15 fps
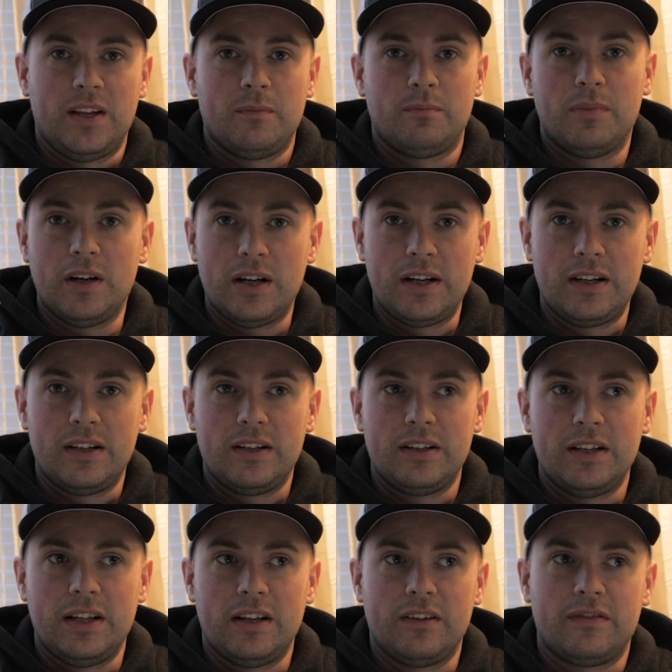But
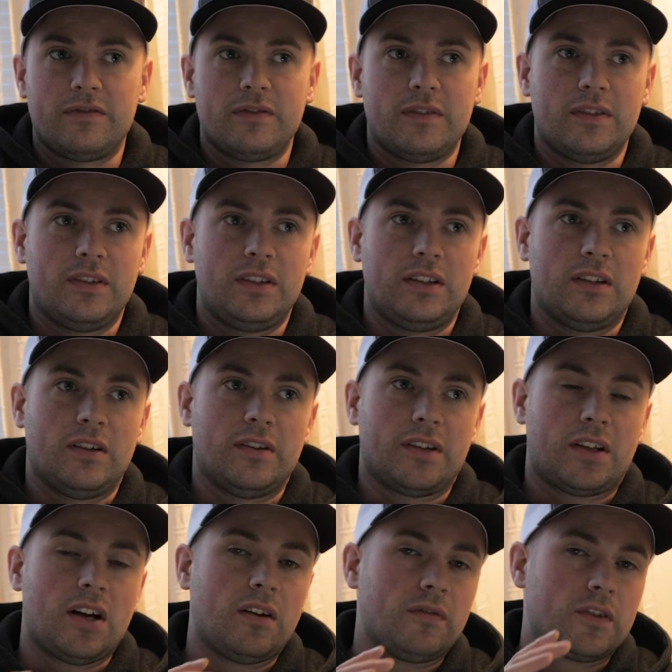if, you know, the
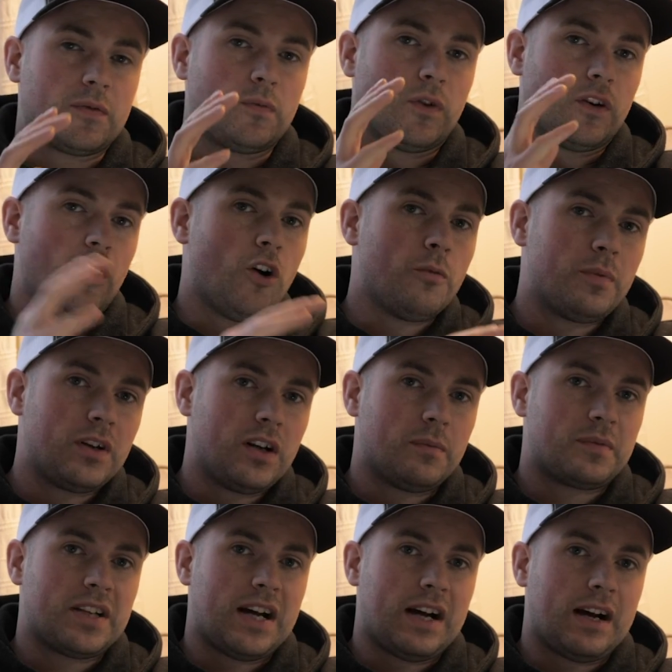cover's more open
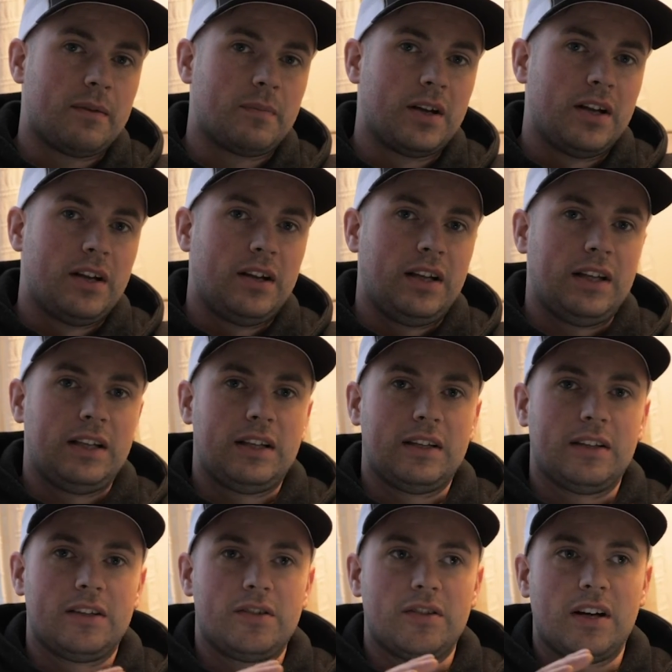up top
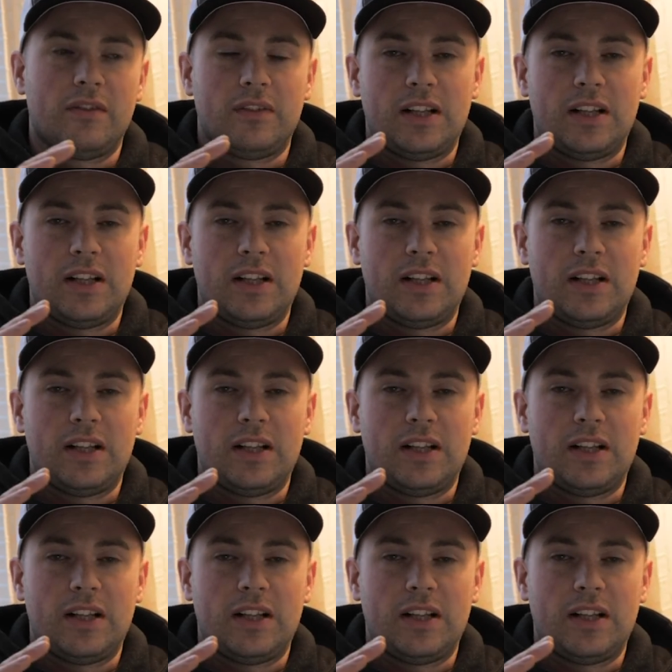and you have a